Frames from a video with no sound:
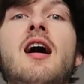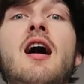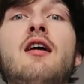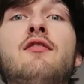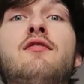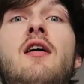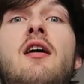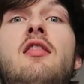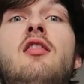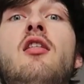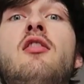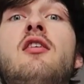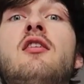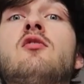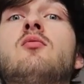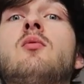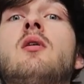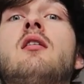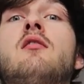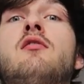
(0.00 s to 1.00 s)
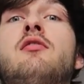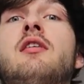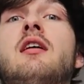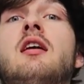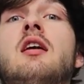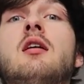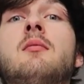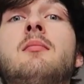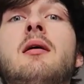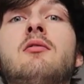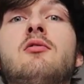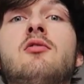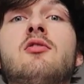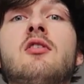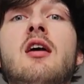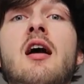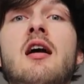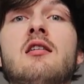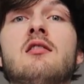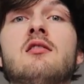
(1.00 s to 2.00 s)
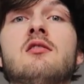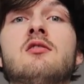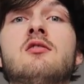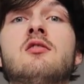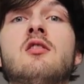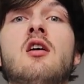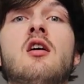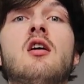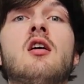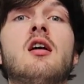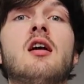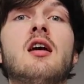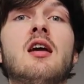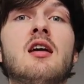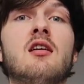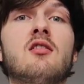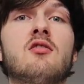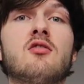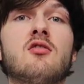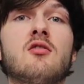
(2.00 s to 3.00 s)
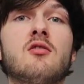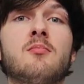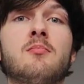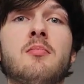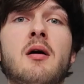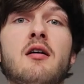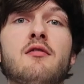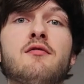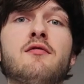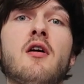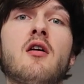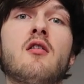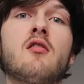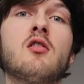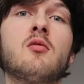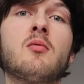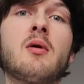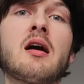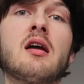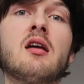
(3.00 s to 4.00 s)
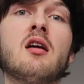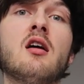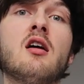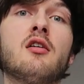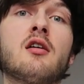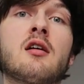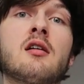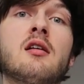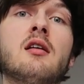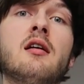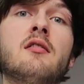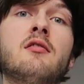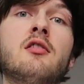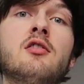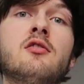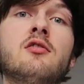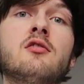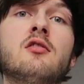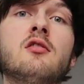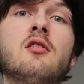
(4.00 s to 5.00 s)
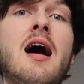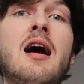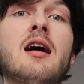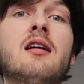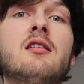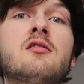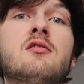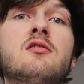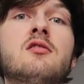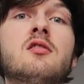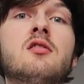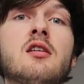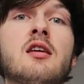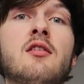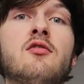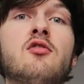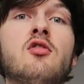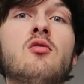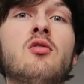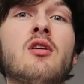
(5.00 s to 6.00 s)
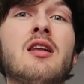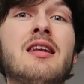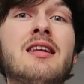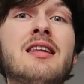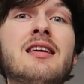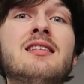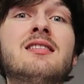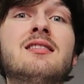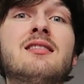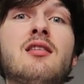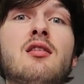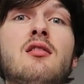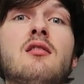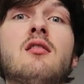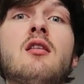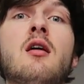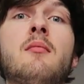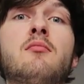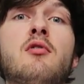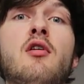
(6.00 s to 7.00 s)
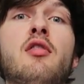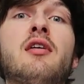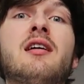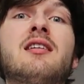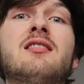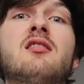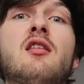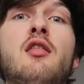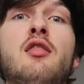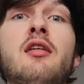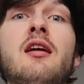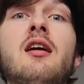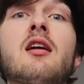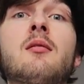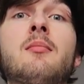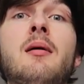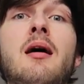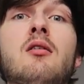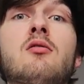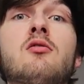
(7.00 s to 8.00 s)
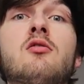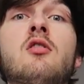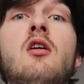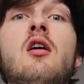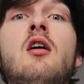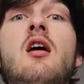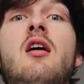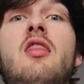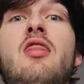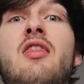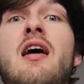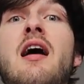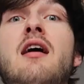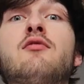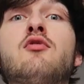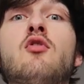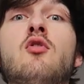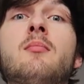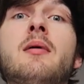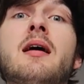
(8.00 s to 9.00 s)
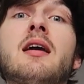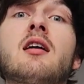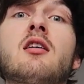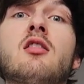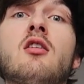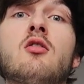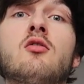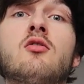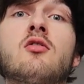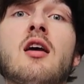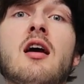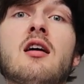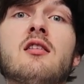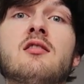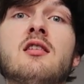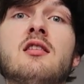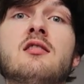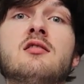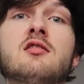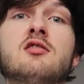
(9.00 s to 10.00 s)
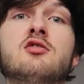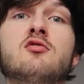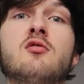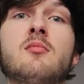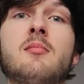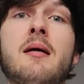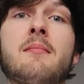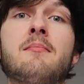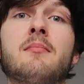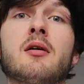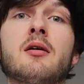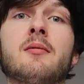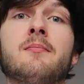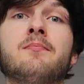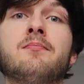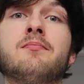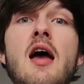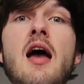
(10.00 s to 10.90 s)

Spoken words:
I find that this way of thinking about scales is by far and away the clearest and gives you the least number of things to think about, therefore making those scales easier to remember.